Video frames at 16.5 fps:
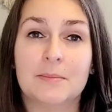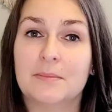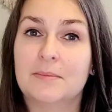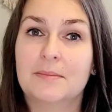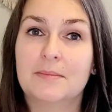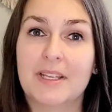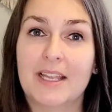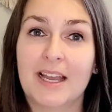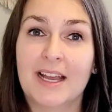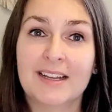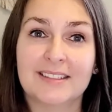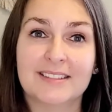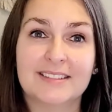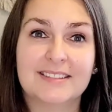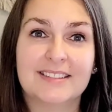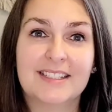Yeah,
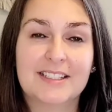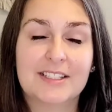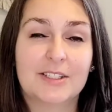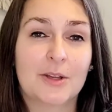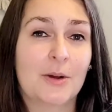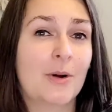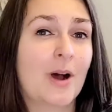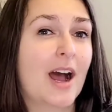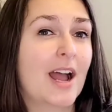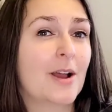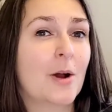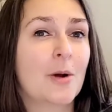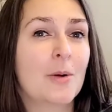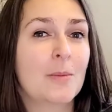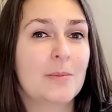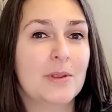so I
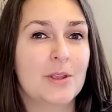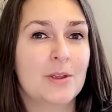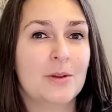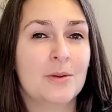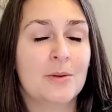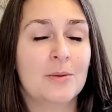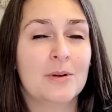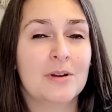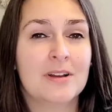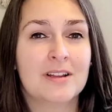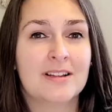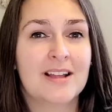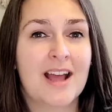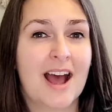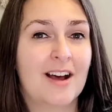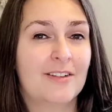hope you
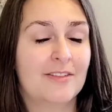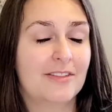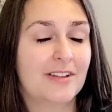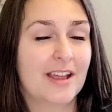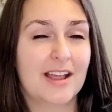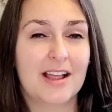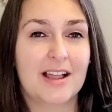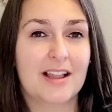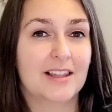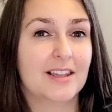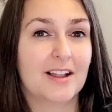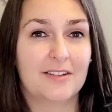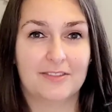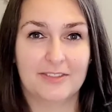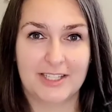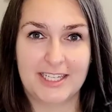have a
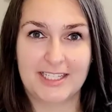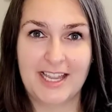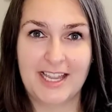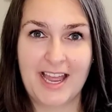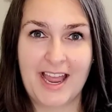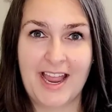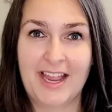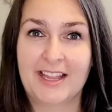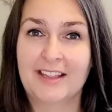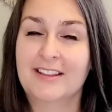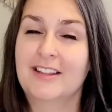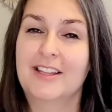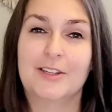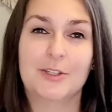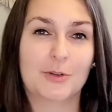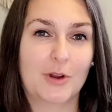lovely day.
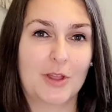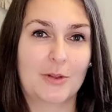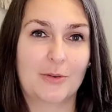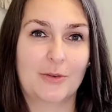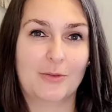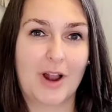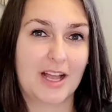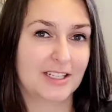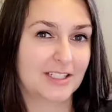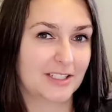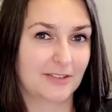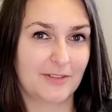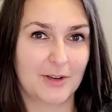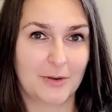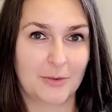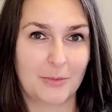Enjoy the rest of
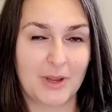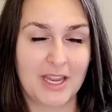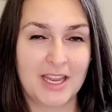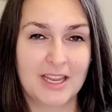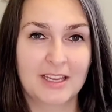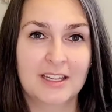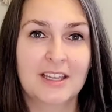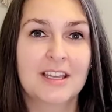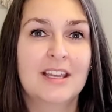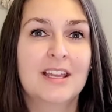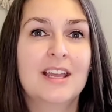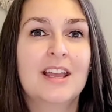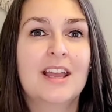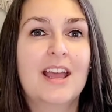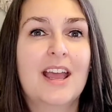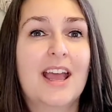your week,
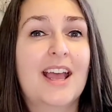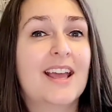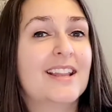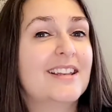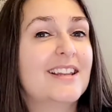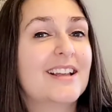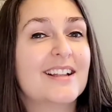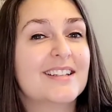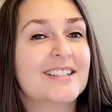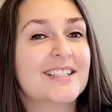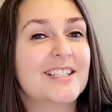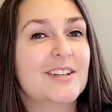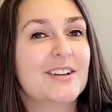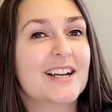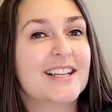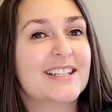and I'll see you
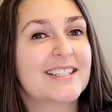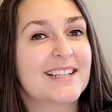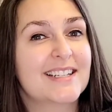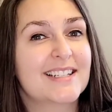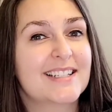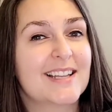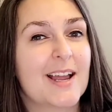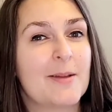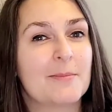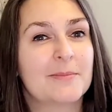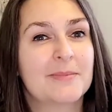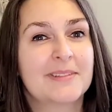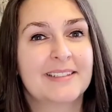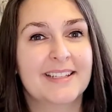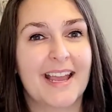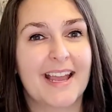guys next time.
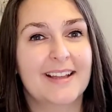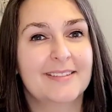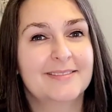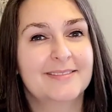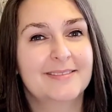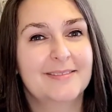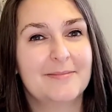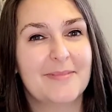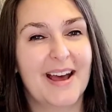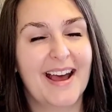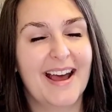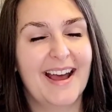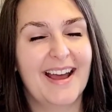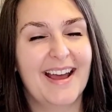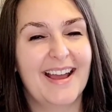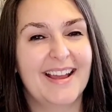Okay,
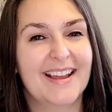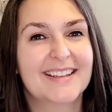bye.